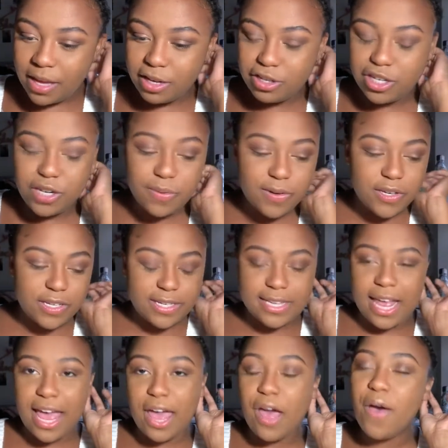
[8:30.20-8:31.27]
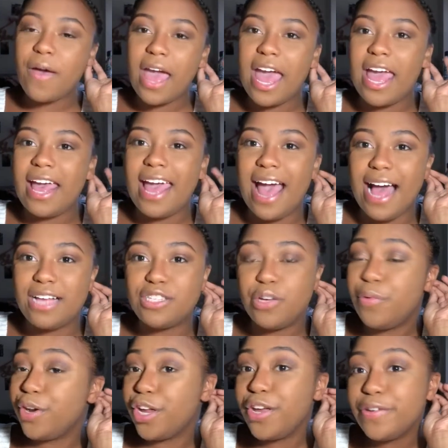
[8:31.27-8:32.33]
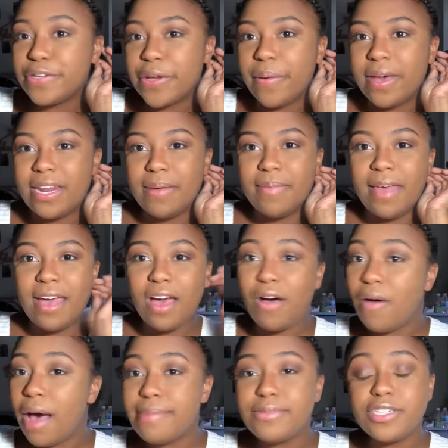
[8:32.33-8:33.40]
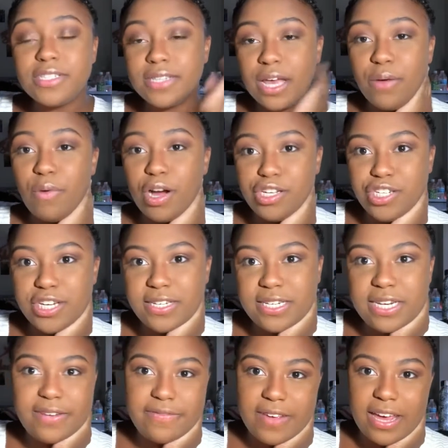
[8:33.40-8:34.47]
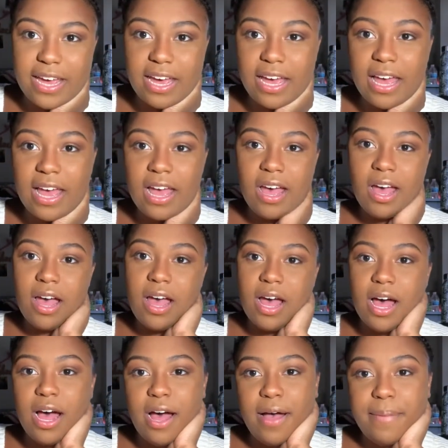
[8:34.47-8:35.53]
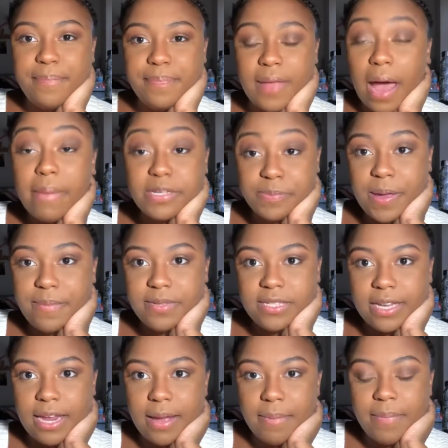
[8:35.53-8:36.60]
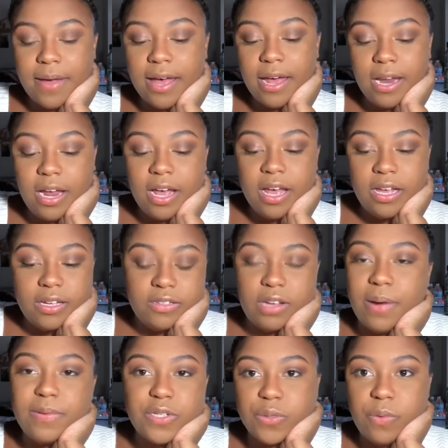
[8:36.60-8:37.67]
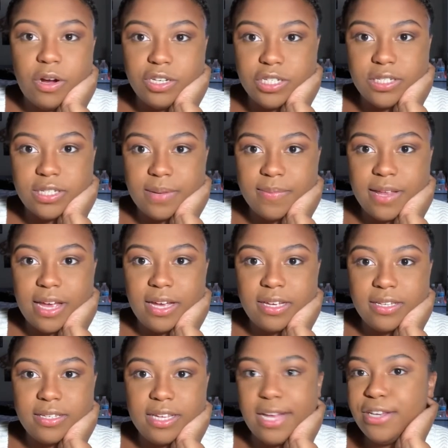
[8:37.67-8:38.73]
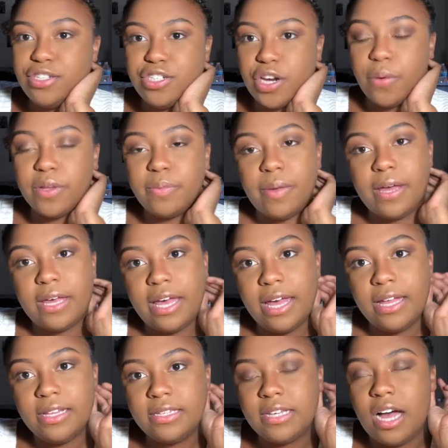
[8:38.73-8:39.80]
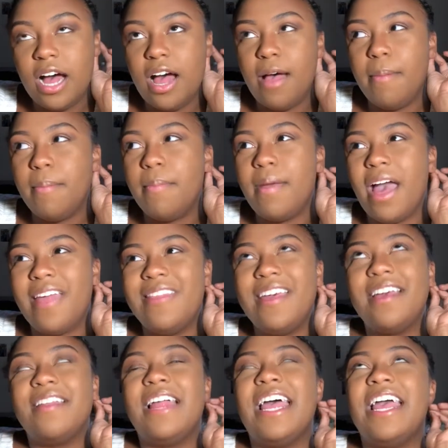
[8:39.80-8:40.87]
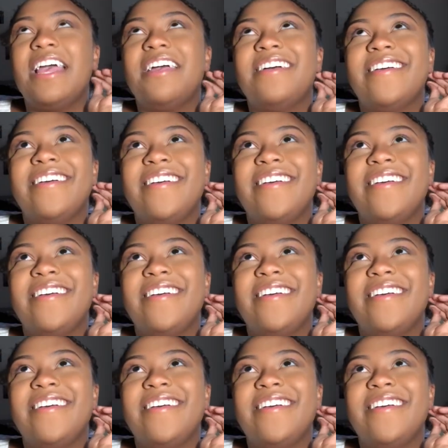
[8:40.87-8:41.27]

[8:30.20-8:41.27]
she was just like, okay, yeah, so what are you doing? And I'm like, oh, I'm just, like, watching TV. I was babysitting, but, so I was just watching some, like, kids show with my kids. I think, like,